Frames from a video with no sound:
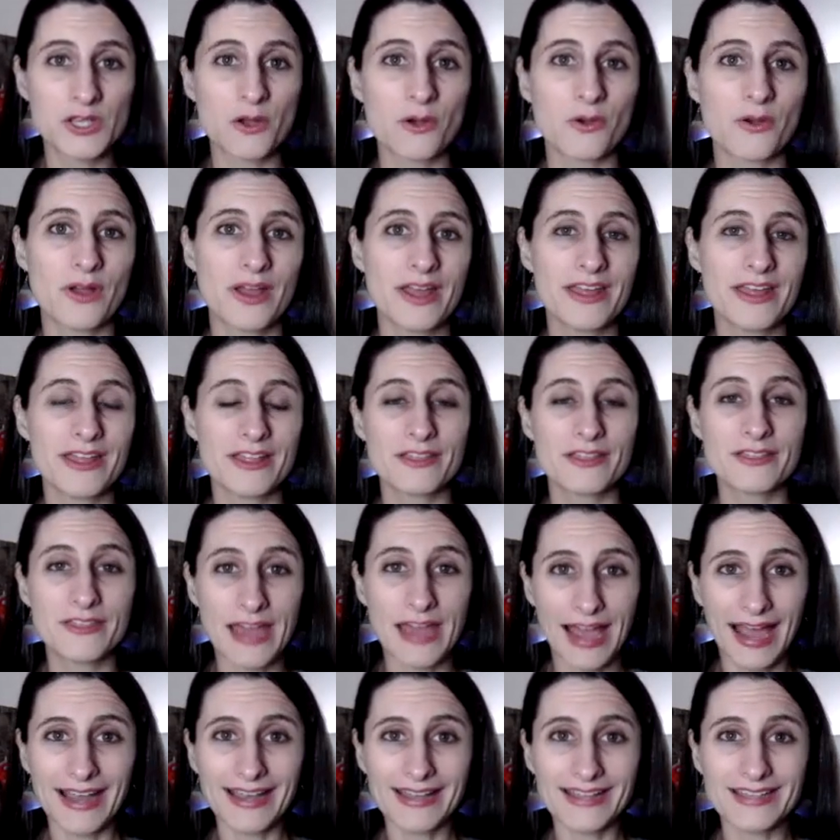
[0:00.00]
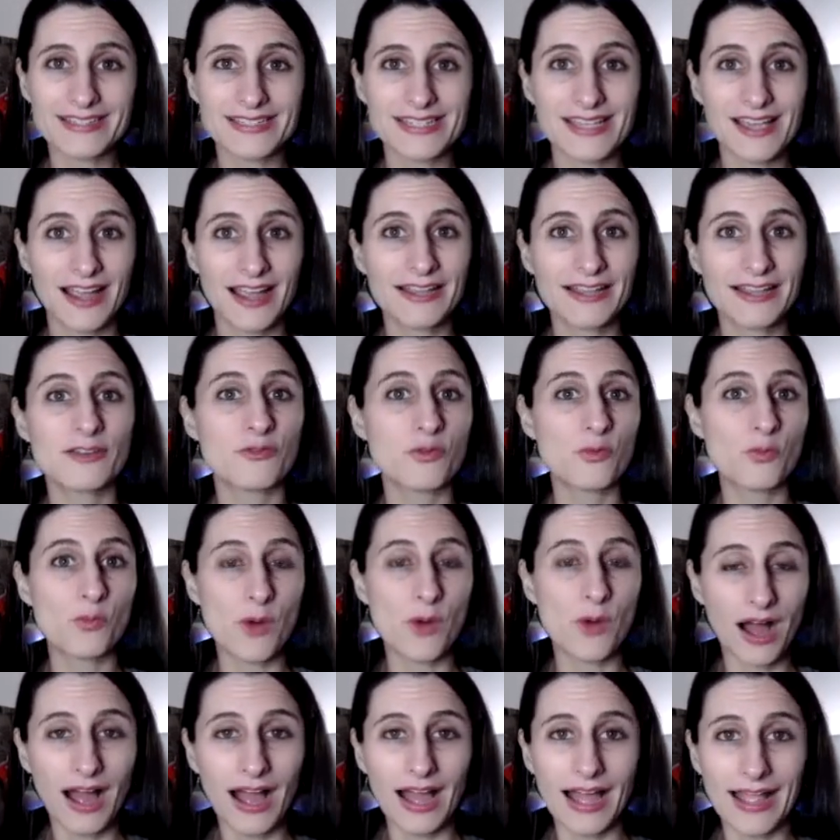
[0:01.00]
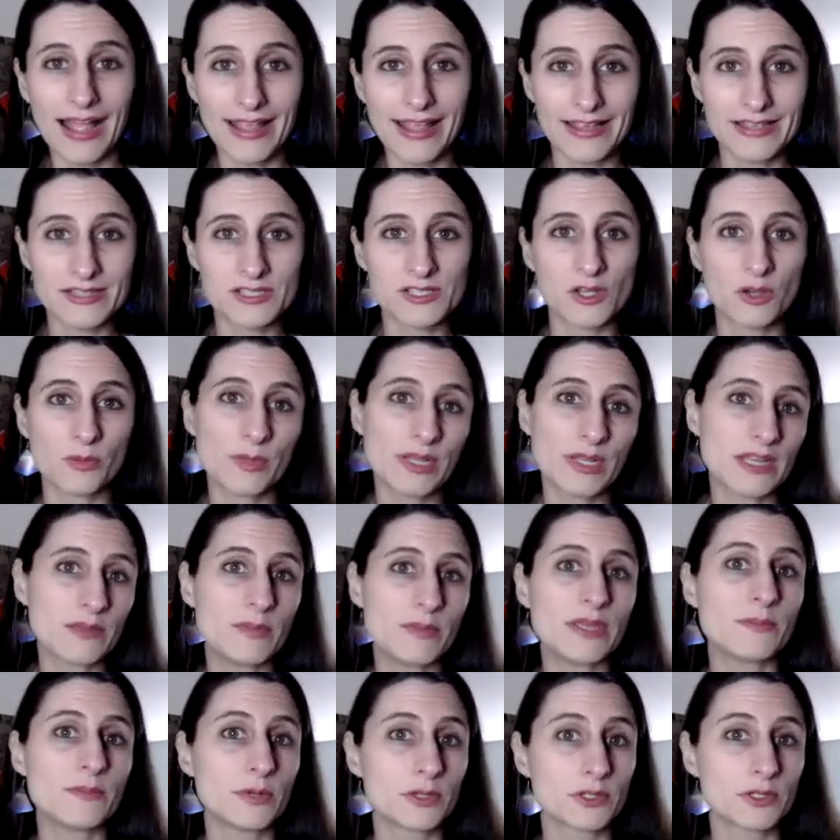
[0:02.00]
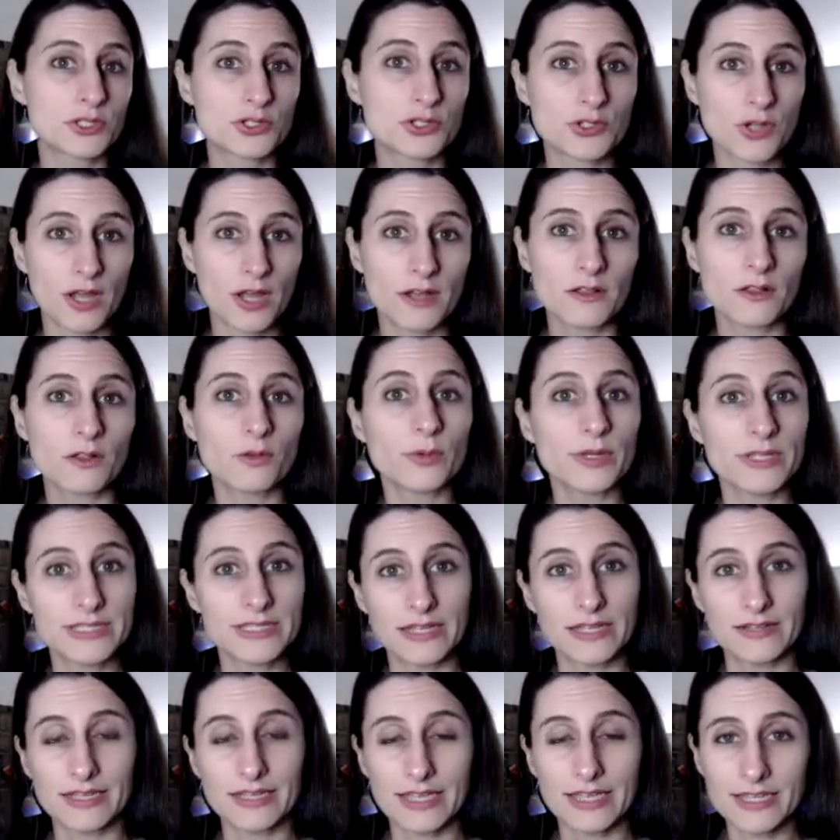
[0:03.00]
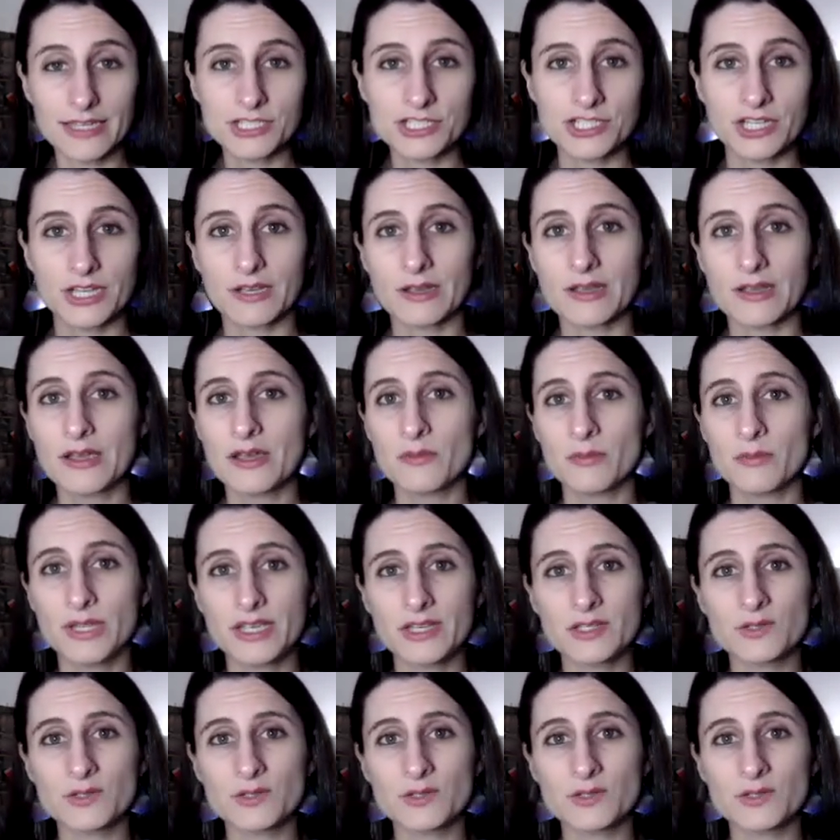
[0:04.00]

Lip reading: So that is kind of why so many people struggle with delegation,